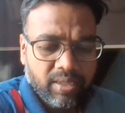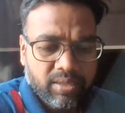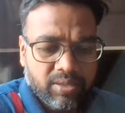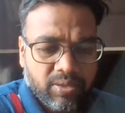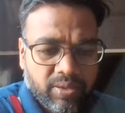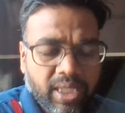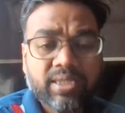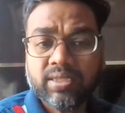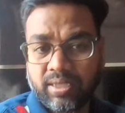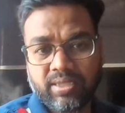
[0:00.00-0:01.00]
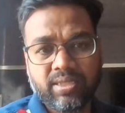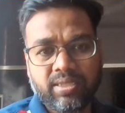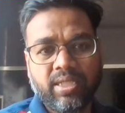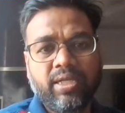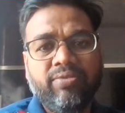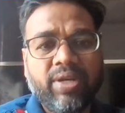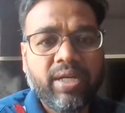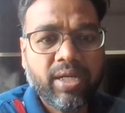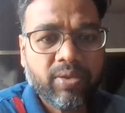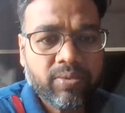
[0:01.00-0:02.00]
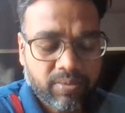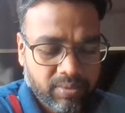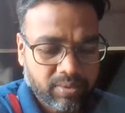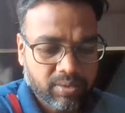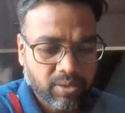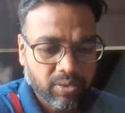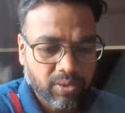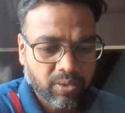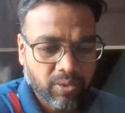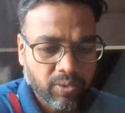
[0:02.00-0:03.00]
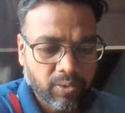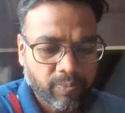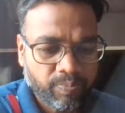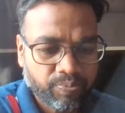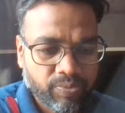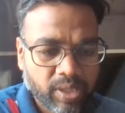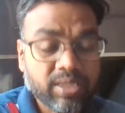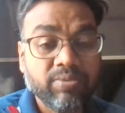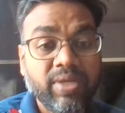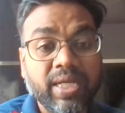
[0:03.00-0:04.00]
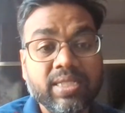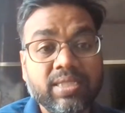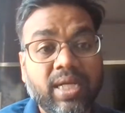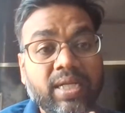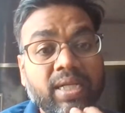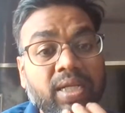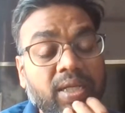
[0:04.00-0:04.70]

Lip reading: So yes, it is rectified now. So yes, we can start.